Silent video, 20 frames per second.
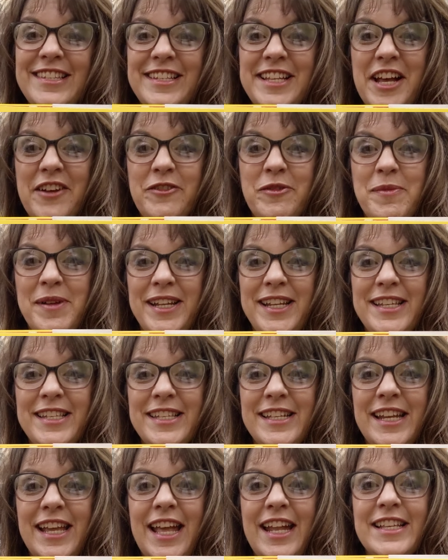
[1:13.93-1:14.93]
the alphabet,
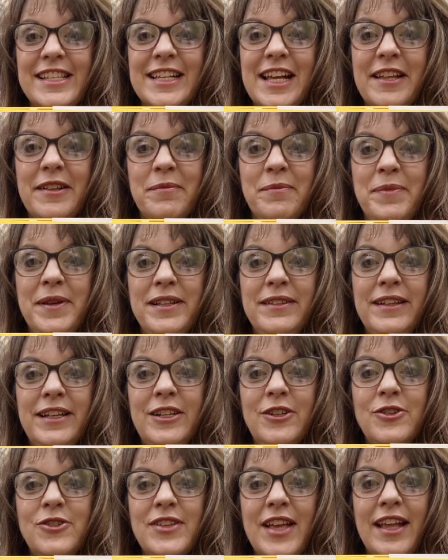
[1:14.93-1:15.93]
isn't it? And it's got big
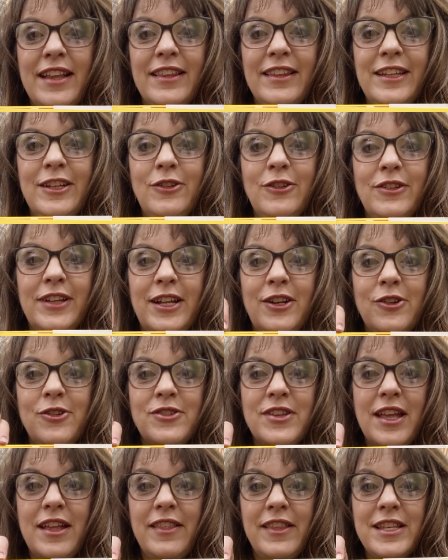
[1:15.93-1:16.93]
letters and little
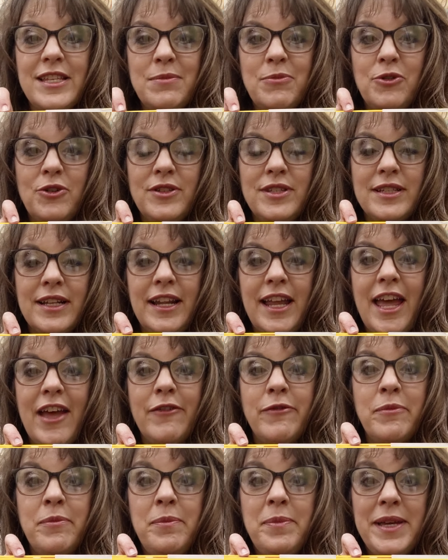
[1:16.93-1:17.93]
letters. And this book's going to
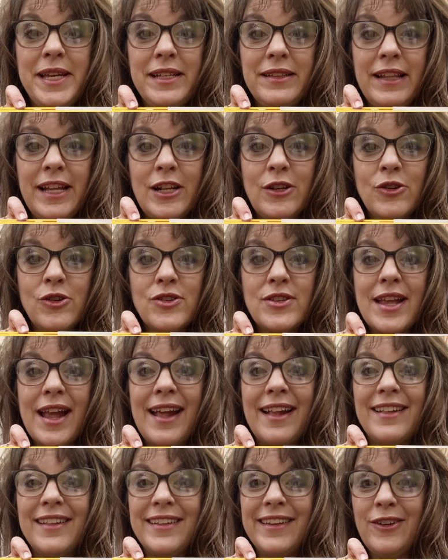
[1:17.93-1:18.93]
have big letters
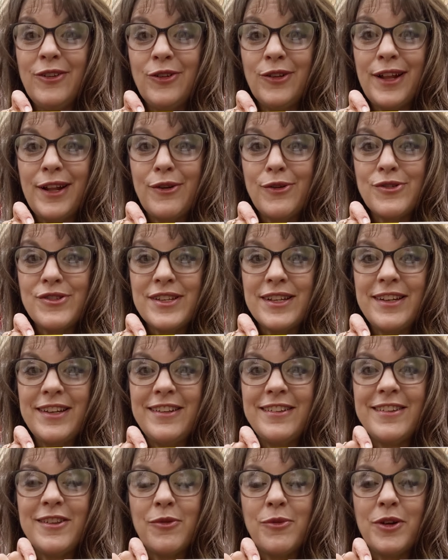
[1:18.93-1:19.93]
and little letters in
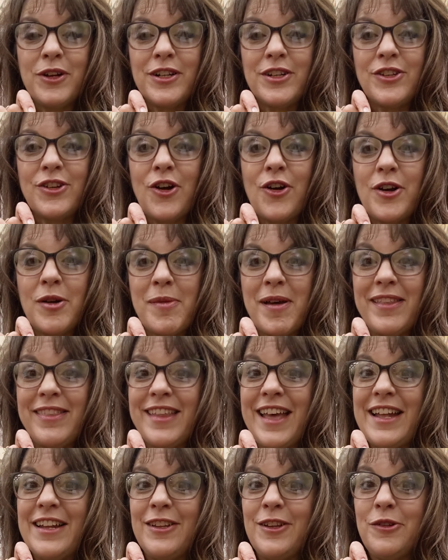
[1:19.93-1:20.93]
it. So we're going to talk about
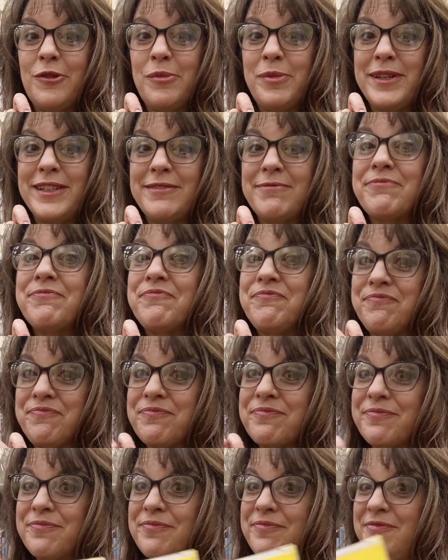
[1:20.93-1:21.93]
that a little bit.
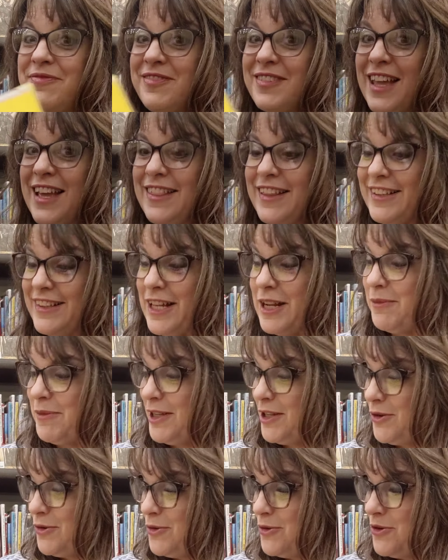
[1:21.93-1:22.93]
I think that'll
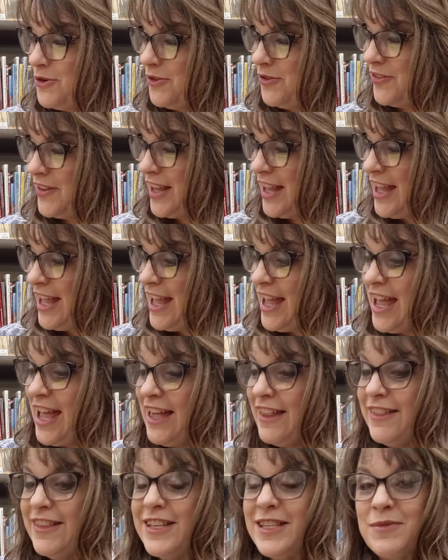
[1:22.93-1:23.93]
be cool.
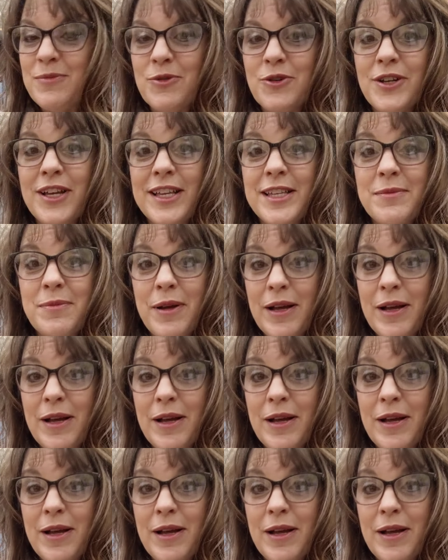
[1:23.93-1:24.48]
This book is